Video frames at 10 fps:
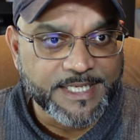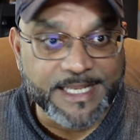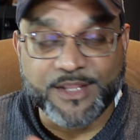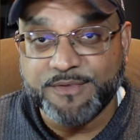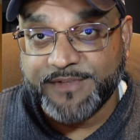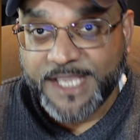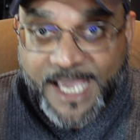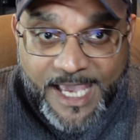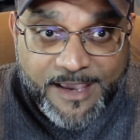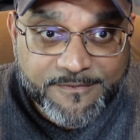Now that we
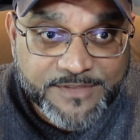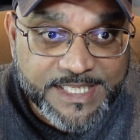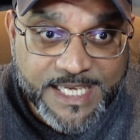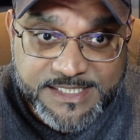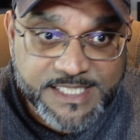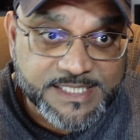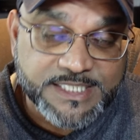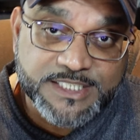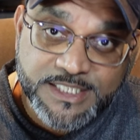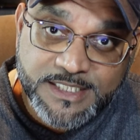have the
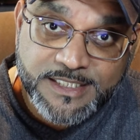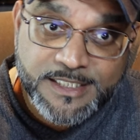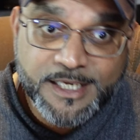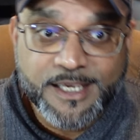SACT,